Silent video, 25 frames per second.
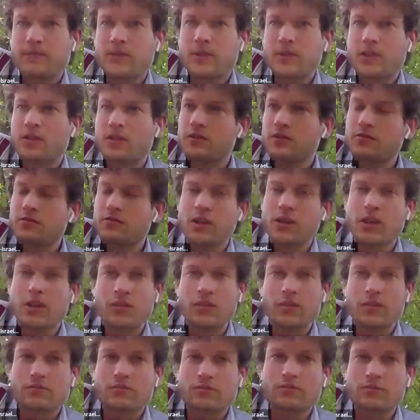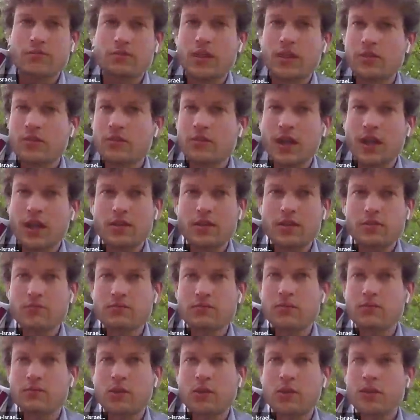And yeah, then like
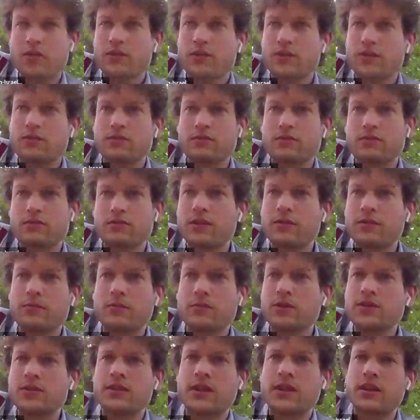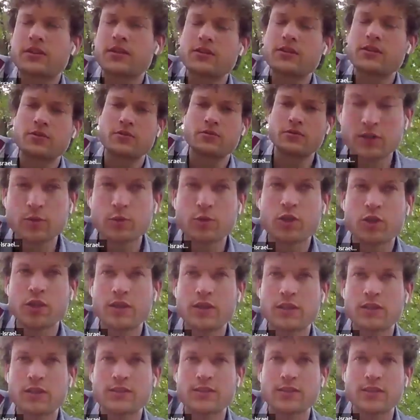talked. It was like
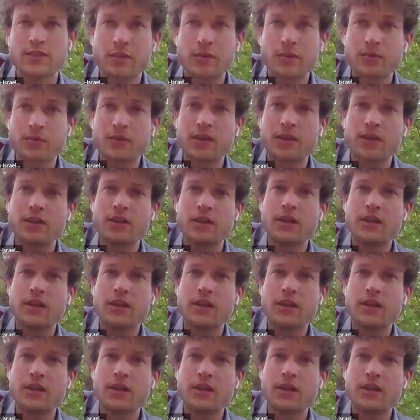usual stuff there.